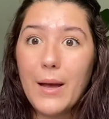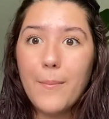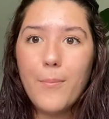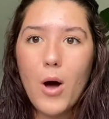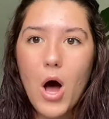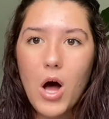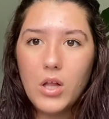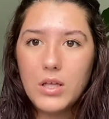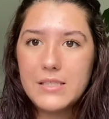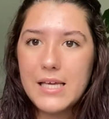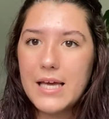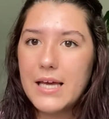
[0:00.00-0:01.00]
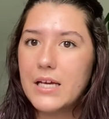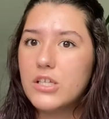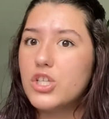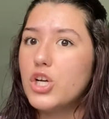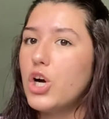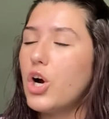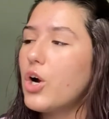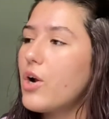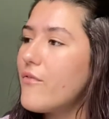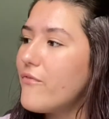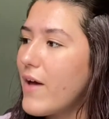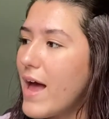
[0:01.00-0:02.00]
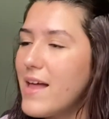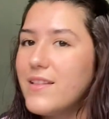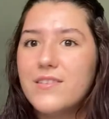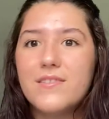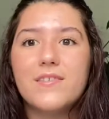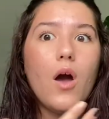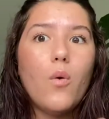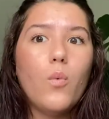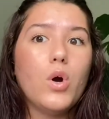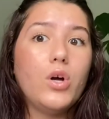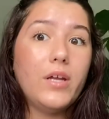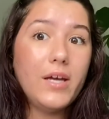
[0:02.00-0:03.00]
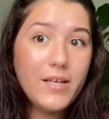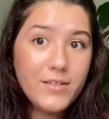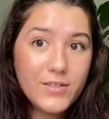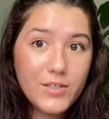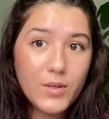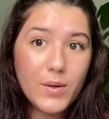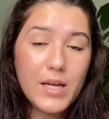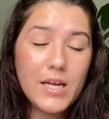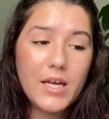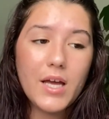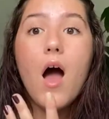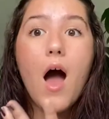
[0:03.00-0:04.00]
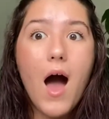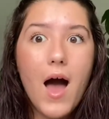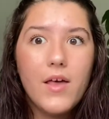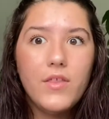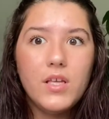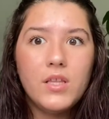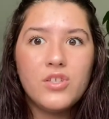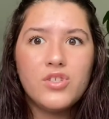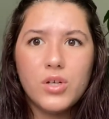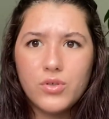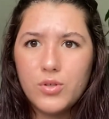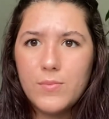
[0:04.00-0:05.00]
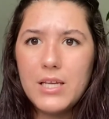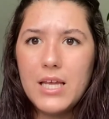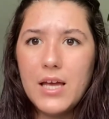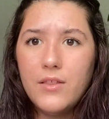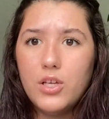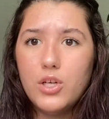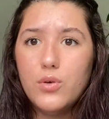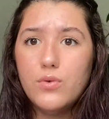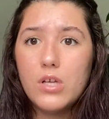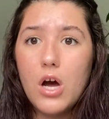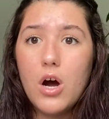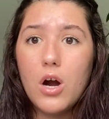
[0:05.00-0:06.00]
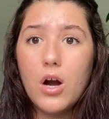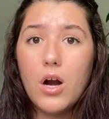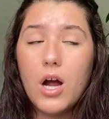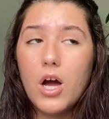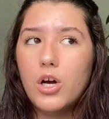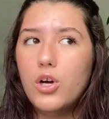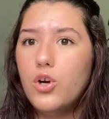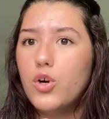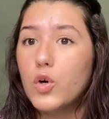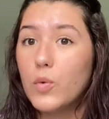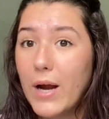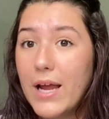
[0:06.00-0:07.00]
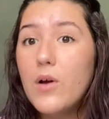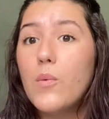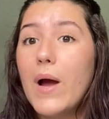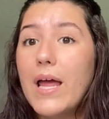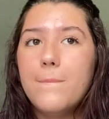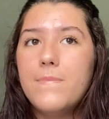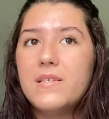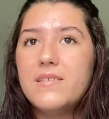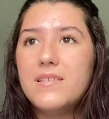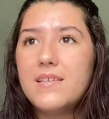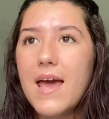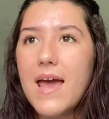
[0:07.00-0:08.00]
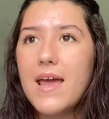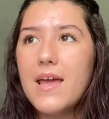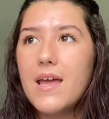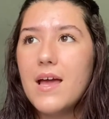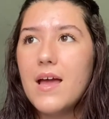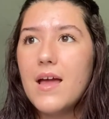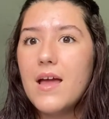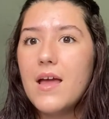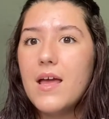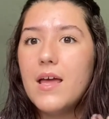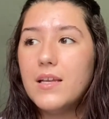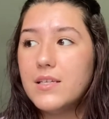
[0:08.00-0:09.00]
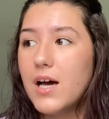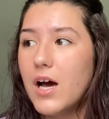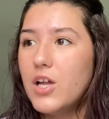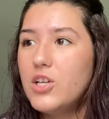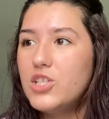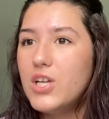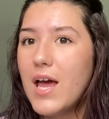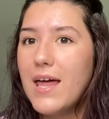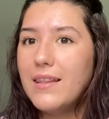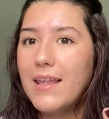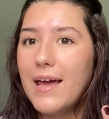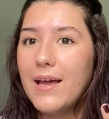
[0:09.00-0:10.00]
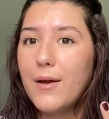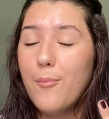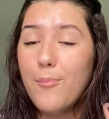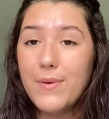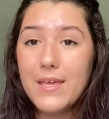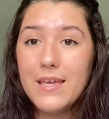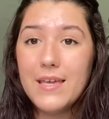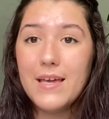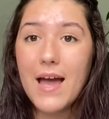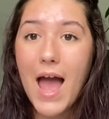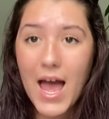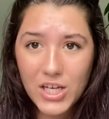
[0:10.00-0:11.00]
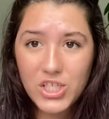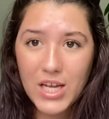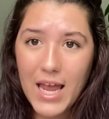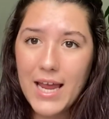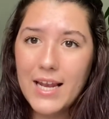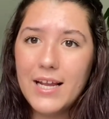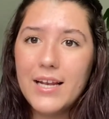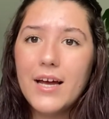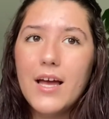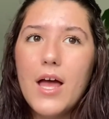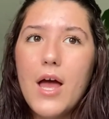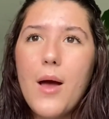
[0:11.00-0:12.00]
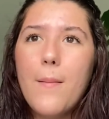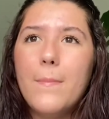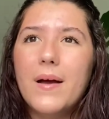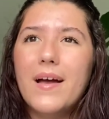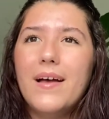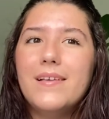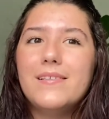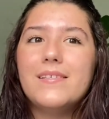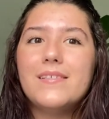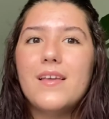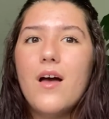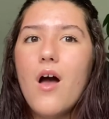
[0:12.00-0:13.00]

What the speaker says: politics, current events, world history, I think that social media and the news are a great way to stay in touch and like be educated. Because